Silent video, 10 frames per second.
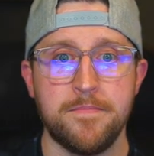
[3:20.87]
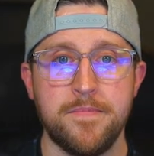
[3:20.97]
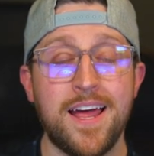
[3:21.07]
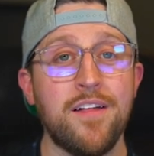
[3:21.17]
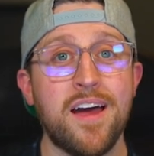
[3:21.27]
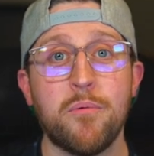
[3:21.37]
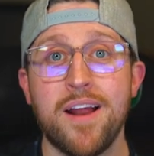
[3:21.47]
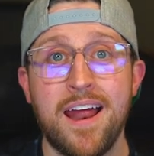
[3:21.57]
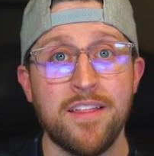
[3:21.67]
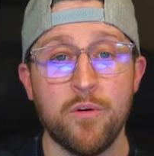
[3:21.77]
Now that we're
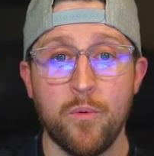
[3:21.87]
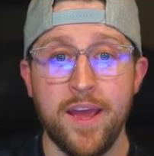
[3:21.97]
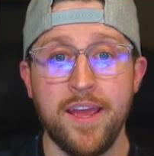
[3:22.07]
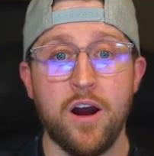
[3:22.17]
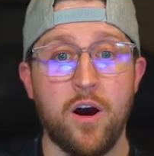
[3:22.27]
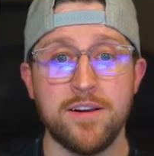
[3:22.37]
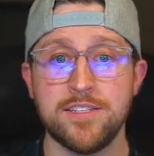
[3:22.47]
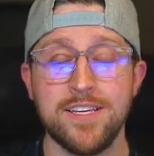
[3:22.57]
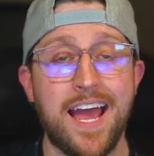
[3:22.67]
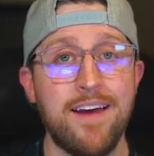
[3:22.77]
out of the way,
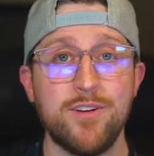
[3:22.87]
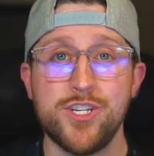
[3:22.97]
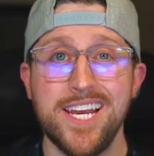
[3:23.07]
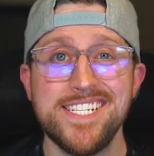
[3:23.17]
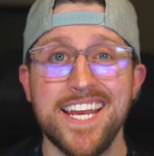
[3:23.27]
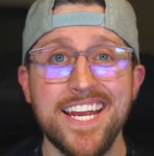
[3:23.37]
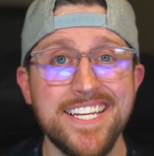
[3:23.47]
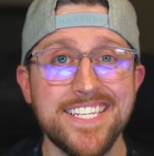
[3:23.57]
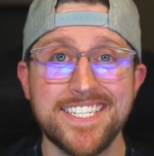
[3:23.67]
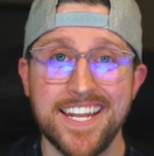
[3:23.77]
honestly, I haven't changed
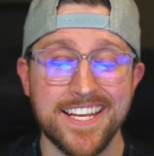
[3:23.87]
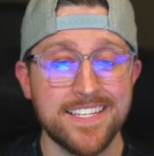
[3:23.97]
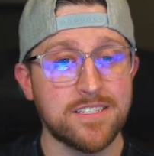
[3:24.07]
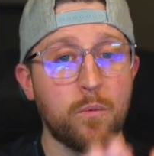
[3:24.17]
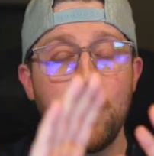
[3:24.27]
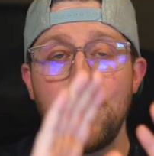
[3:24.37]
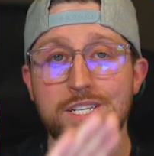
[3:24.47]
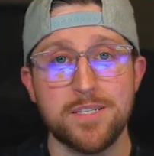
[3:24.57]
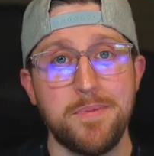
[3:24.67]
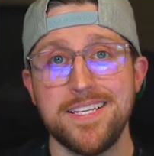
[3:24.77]
any settings. We
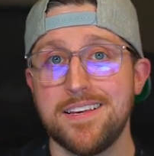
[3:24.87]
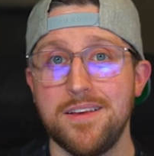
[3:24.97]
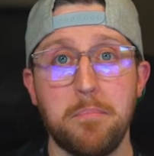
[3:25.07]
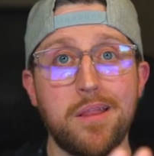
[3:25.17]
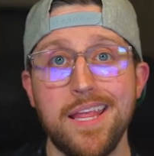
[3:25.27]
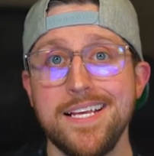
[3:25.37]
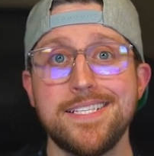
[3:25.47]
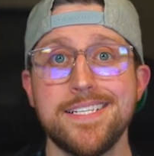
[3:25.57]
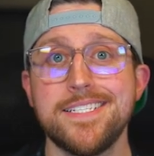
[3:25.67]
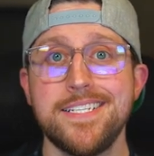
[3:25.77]
just basically place
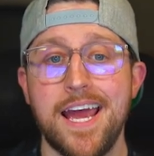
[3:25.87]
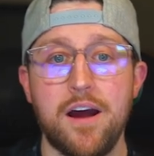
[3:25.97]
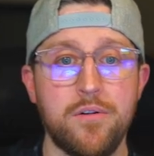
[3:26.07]
this down,